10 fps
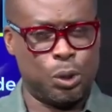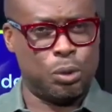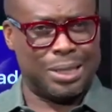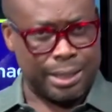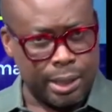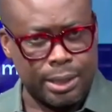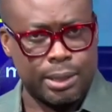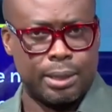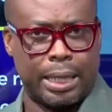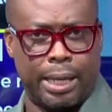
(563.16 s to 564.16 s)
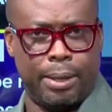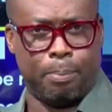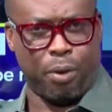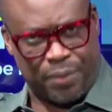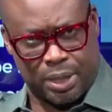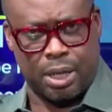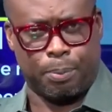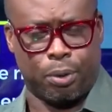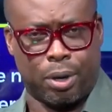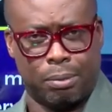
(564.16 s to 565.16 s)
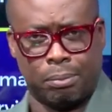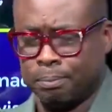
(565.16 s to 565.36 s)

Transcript: to teach the professional program.